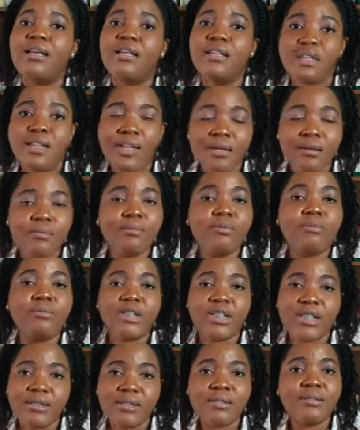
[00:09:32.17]
then
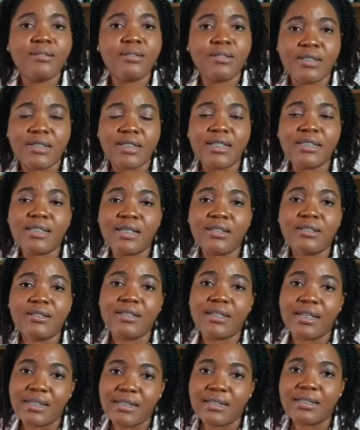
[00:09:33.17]
we suggest that you
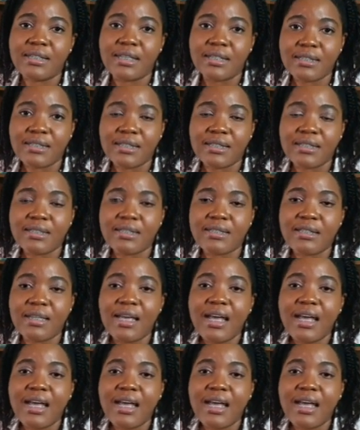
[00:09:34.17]
get it assessed.